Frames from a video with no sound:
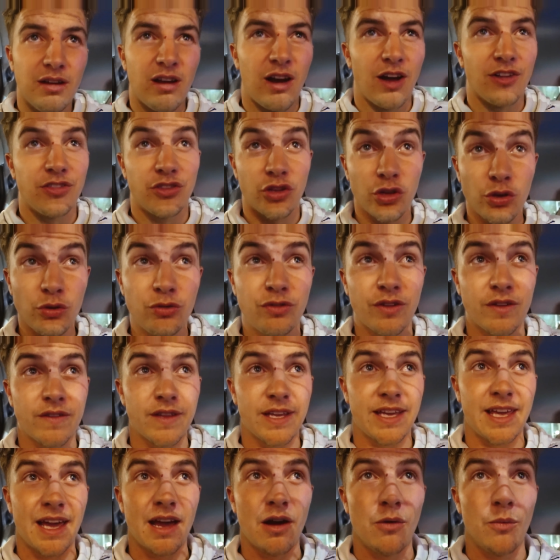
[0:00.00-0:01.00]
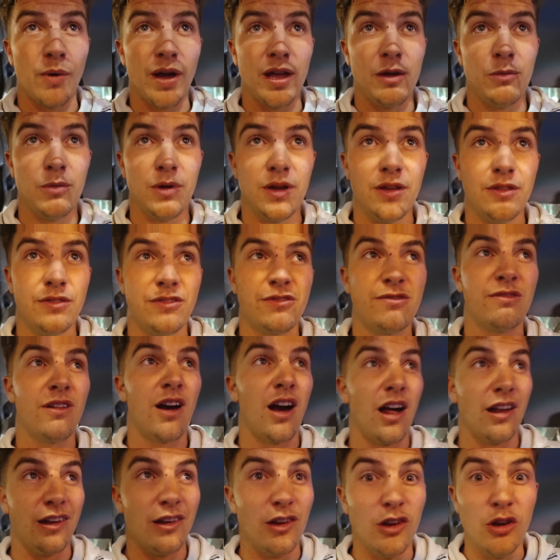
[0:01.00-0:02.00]
I do think they get away with
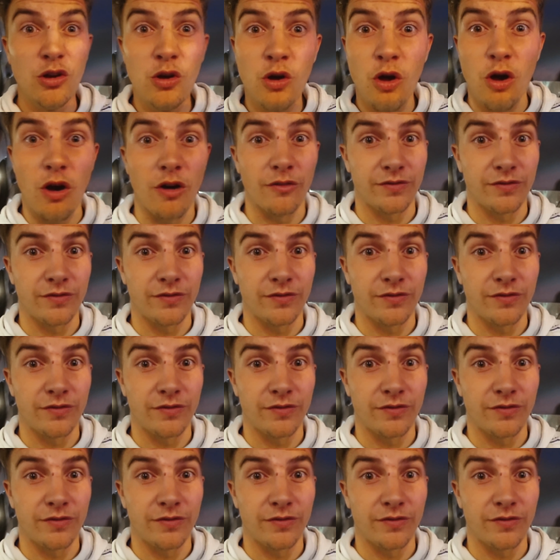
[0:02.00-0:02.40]
a lot